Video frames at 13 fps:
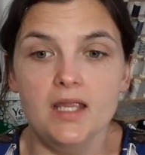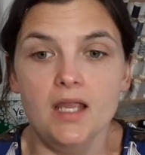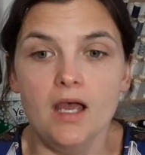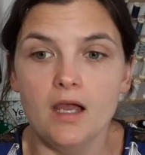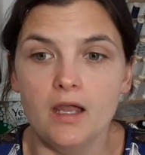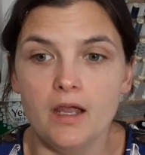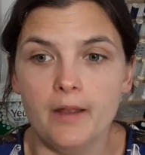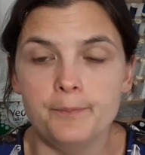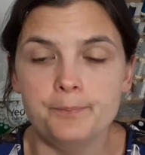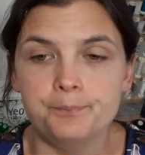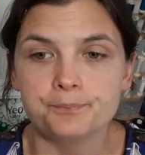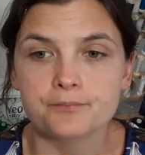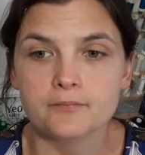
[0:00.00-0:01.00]

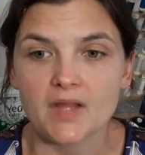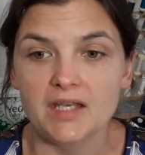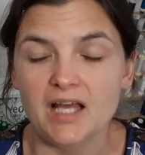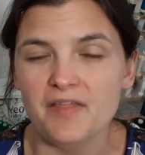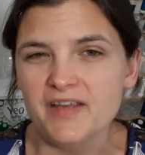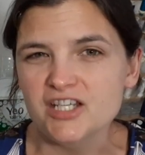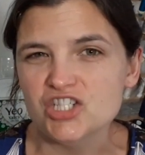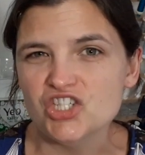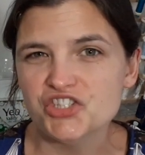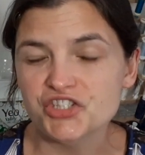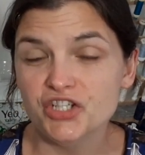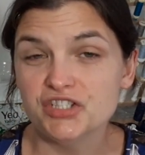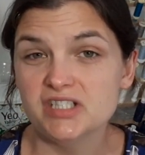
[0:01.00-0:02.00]
And I think she
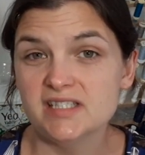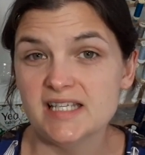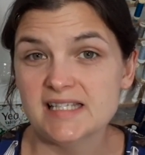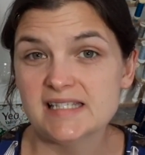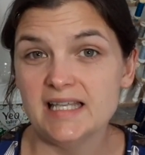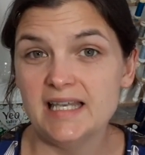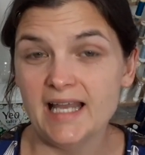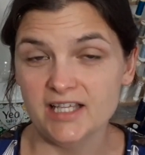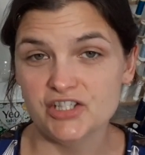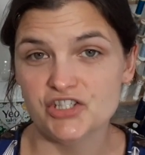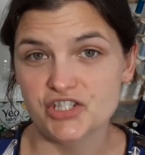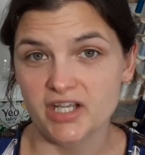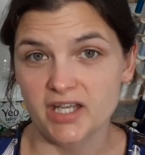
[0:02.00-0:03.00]
started this
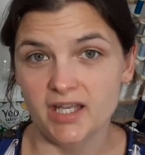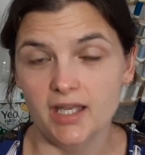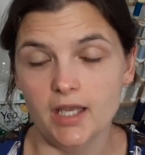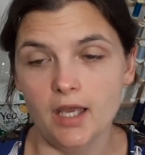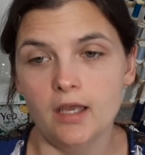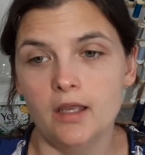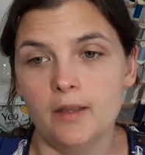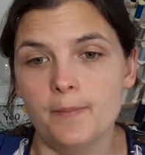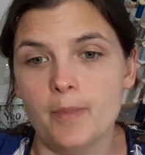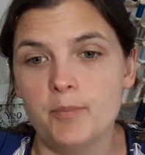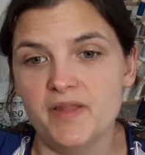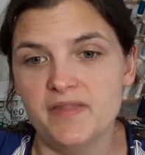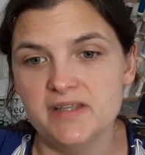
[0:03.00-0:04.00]
last year,
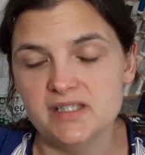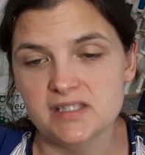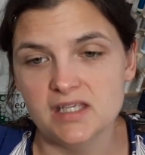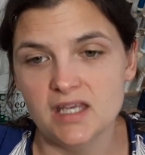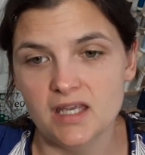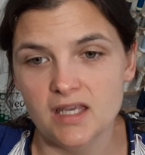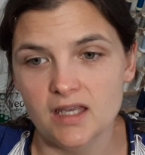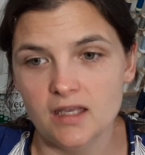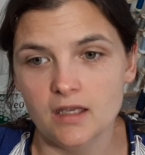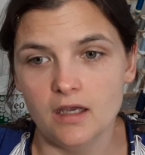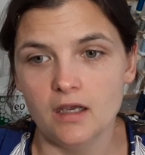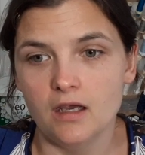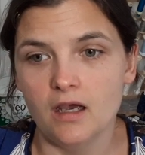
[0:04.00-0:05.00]
but this year
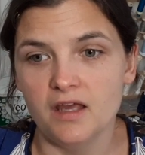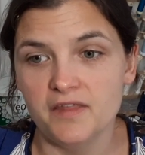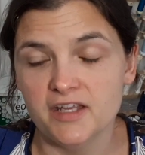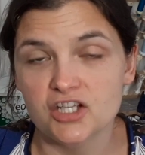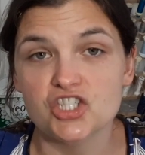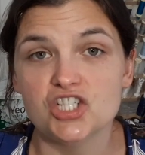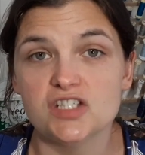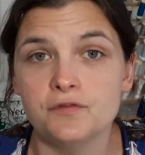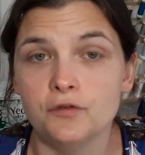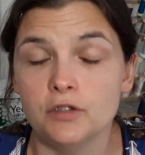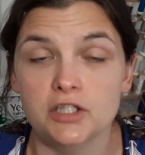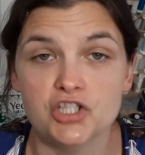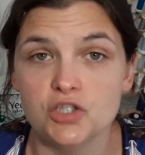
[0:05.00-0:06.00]
I think she's full
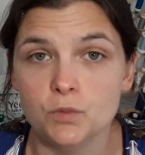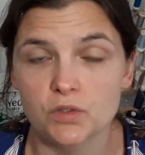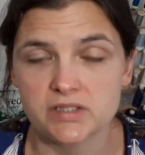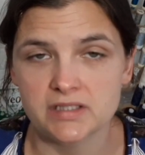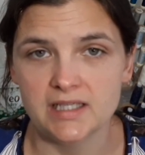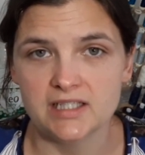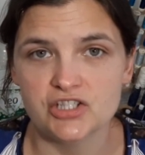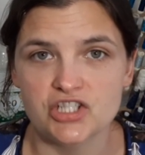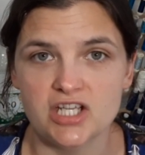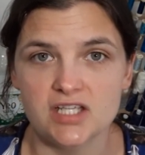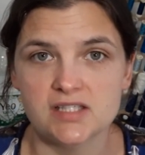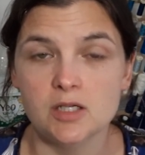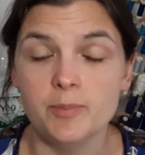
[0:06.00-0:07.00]
and she wasn't last year.
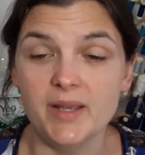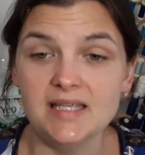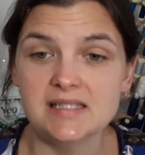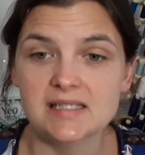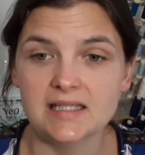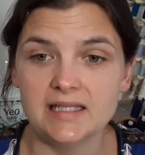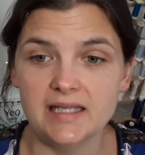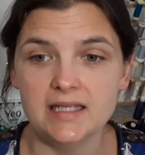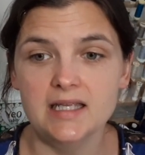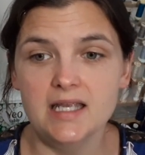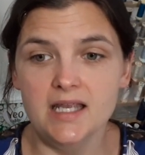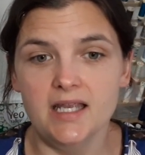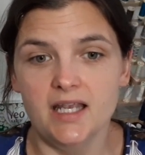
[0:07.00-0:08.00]
So basically
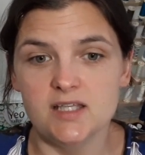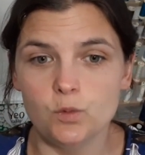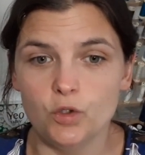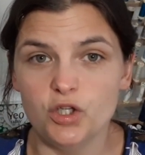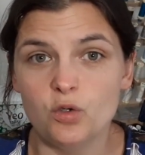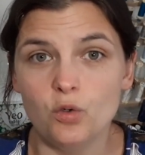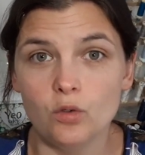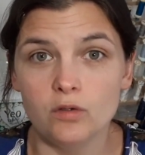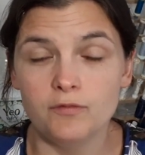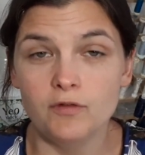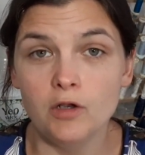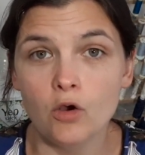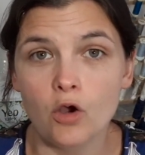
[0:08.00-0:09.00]
it's what you call a
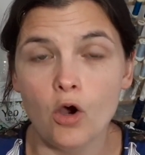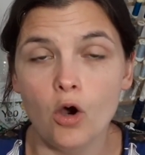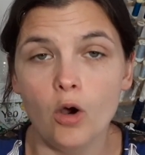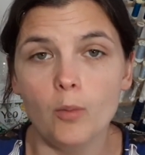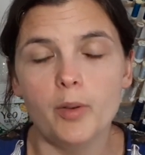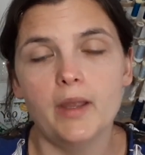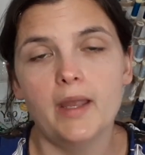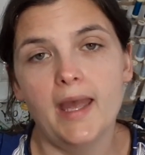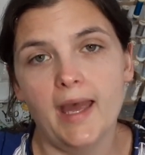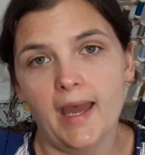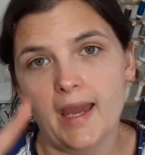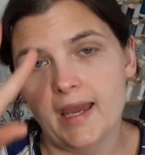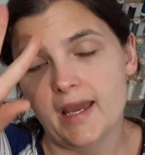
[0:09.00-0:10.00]
vlog hop,
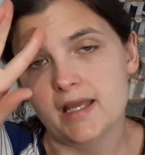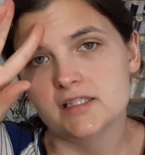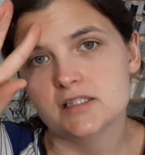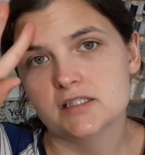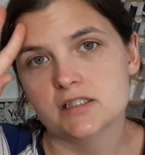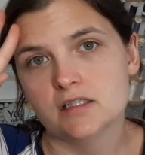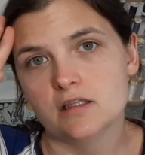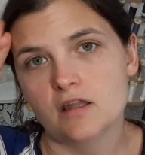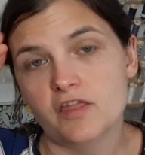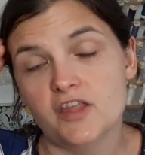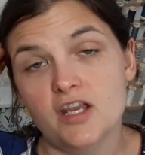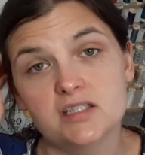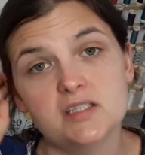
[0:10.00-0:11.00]
and
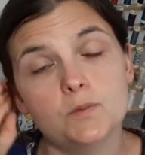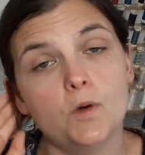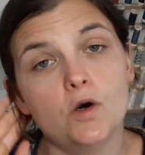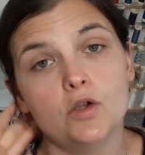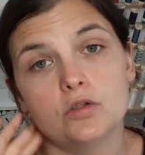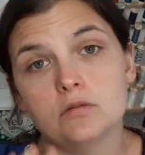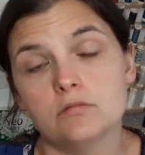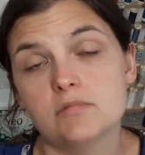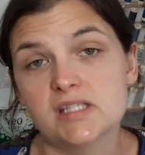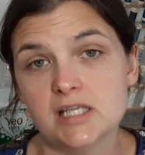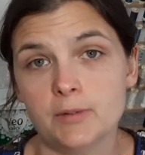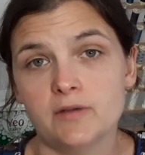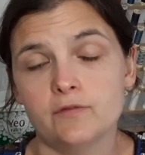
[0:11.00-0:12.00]
31
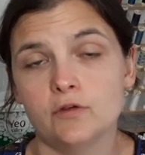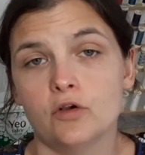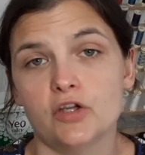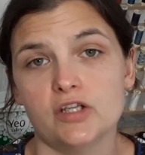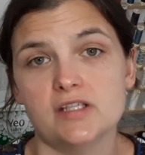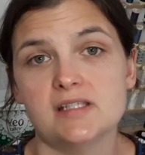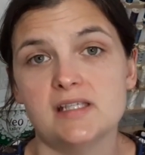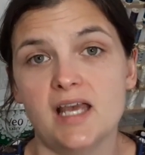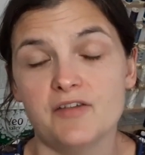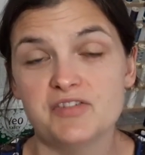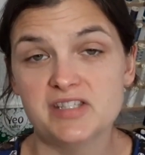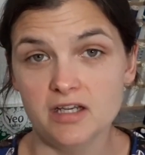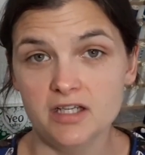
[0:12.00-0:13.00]
sewing vloggers have
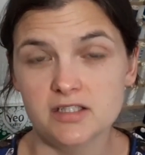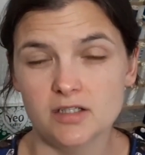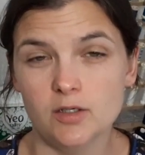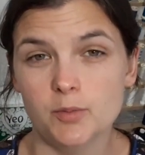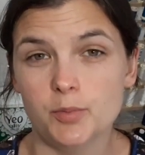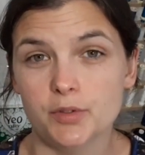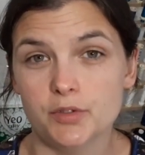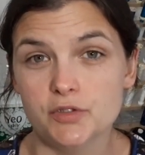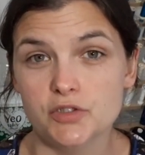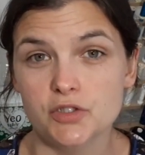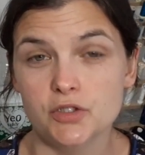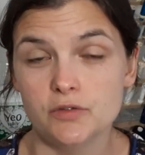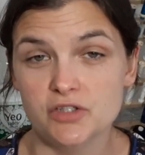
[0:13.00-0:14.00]
signed up
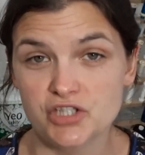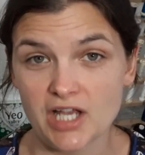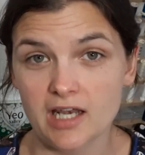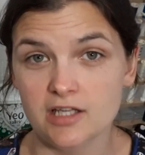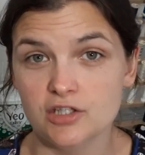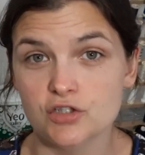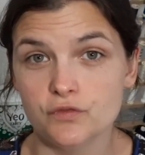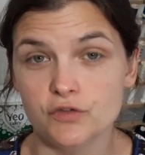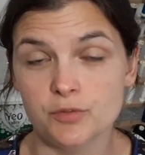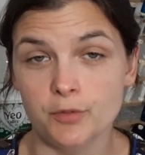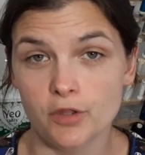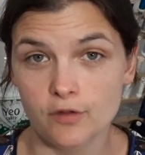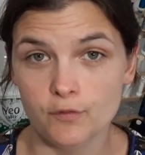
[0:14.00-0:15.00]
to the challenge for the
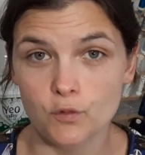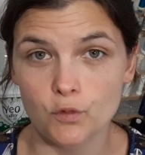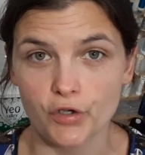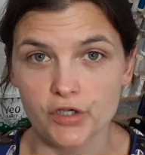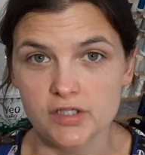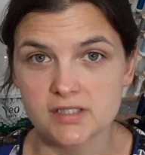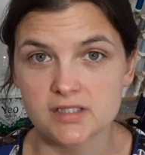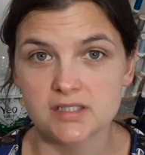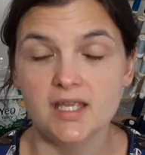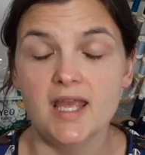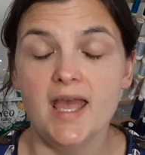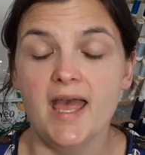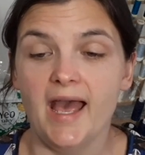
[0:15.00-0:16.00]
month of August,
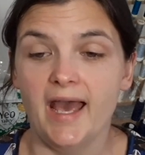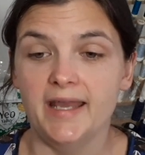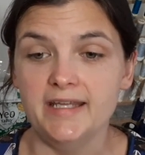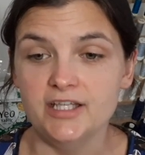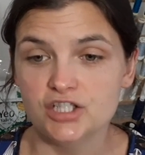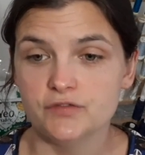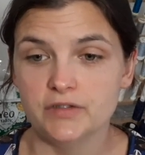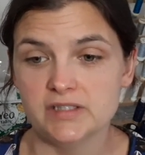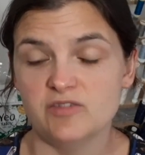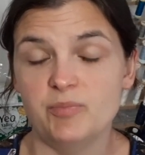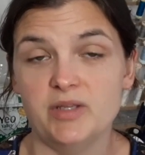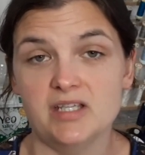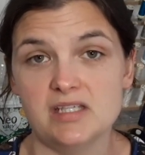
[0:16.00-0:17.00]
and each of us have
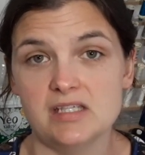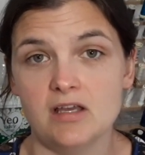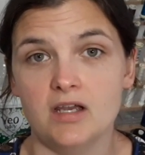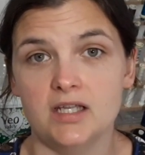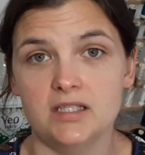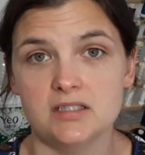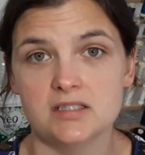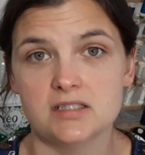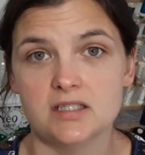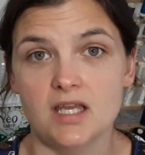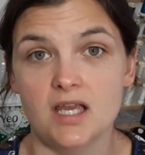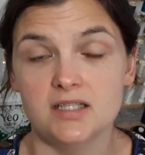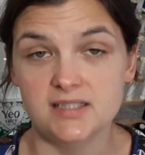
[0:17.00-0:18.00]
been assigned
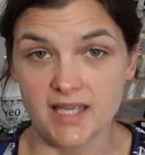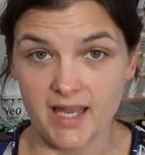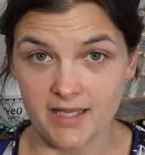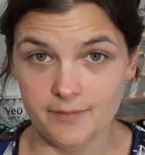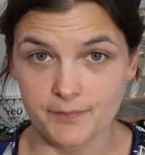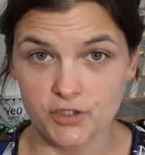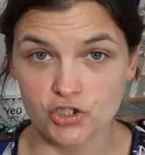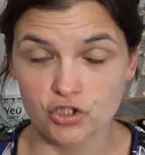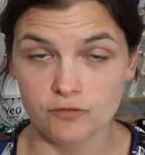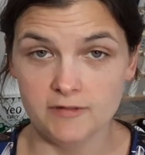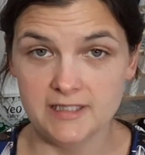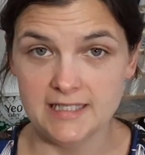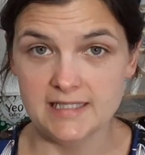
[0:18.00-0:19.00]
a day to
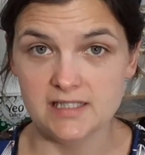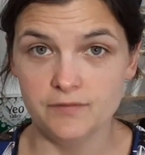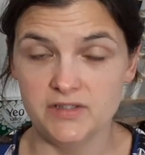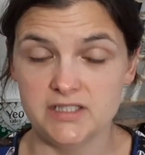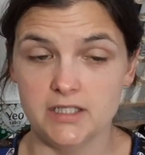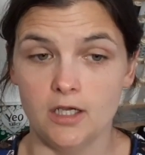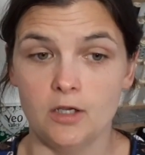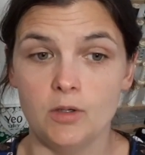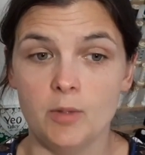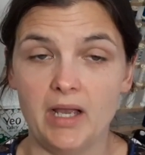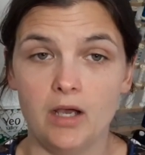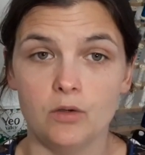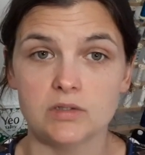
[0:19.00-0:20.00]
release a video
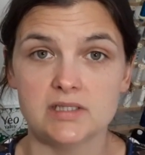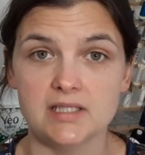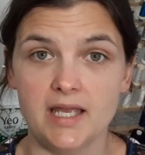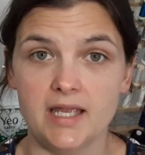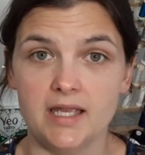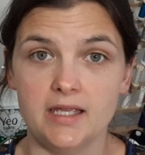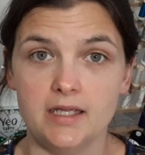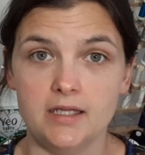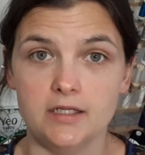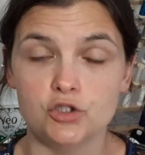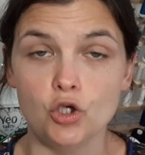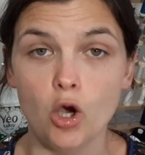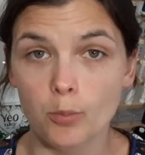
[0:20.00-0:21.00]
about a
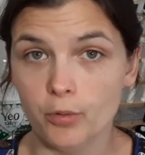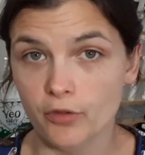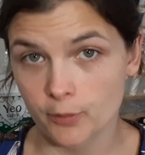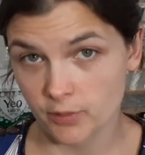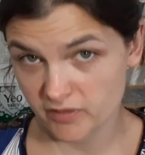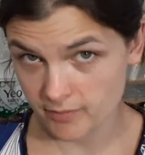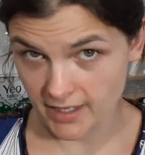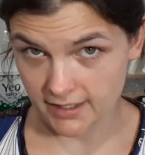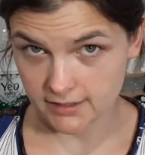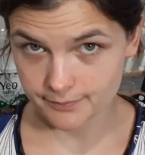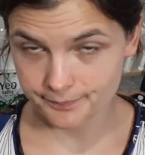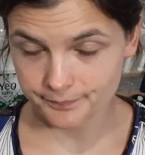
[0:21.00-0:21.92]
top that we've made.